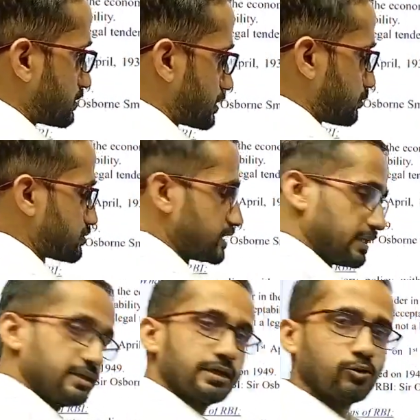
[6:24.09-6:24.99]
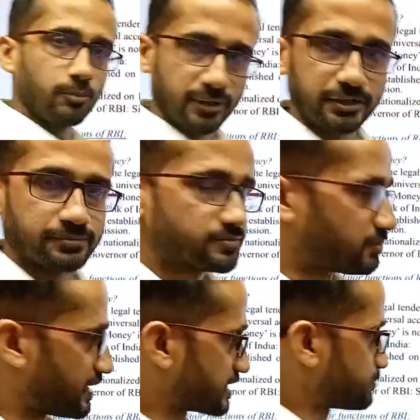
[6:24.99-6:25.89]
suppose an Indian company
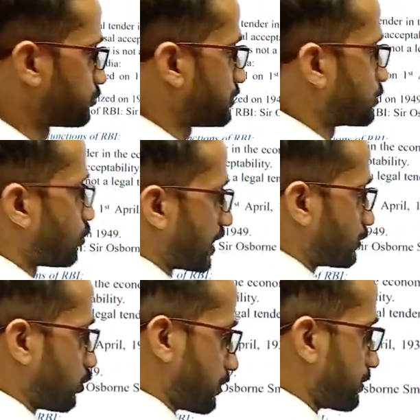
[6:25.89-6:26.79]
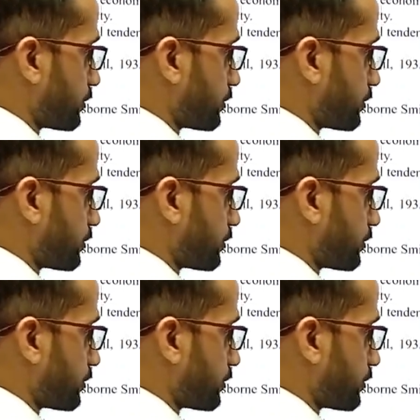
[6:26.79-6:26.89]
by exporting $1,